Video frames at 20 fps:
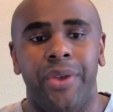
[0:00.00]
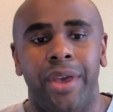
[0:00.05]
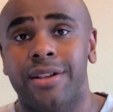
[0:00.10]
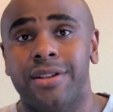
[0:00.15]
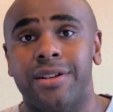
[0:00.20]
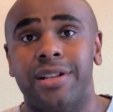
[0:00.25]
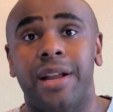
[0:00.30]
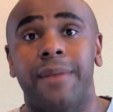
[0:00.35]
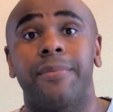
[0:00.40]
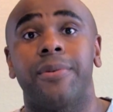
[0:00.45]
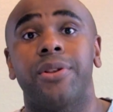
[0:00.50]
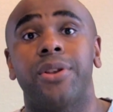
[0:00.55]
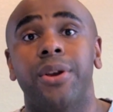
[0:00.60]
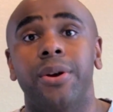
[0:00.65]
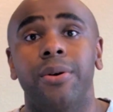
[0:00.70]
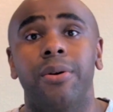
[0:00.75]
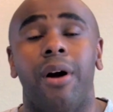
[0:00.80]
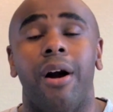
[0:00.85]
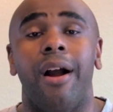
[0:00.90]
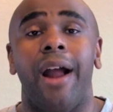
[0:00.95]
So number
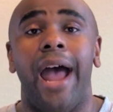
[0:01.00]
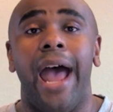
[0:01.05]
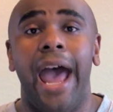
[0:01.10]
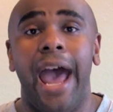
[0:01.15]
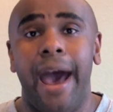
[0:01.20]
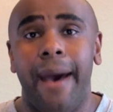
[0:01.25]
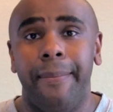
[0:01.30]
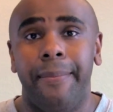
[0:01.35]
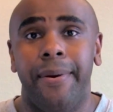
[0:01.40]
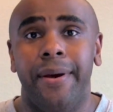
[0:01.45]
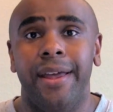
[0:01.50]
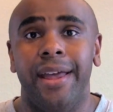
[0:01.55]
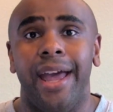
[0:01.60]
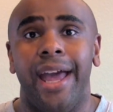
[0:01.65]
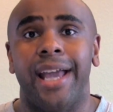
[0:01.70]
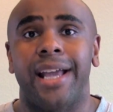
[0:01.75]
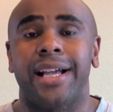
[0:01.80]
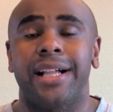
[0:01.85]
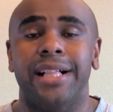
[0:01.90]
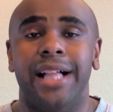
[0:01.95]
2 are app
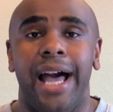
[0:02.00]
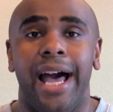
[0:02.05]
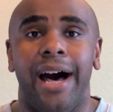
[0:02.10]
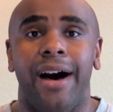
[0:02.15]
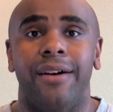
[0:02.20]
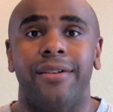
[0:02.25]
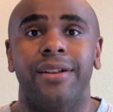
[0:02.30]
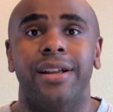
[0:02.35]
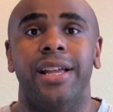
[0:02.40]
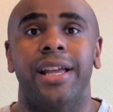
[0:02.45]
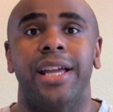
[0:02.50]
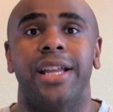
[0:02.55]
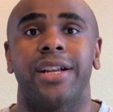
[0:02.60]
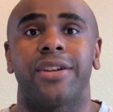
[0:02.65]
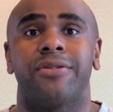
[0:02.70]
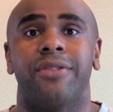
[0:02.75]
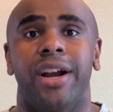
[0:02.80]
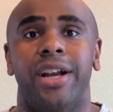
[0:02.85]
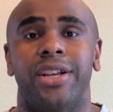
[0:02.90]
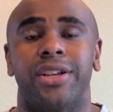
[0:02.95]
and cloud
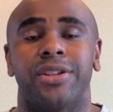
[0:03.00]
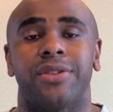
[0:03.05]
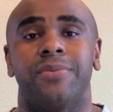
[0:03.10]
integration.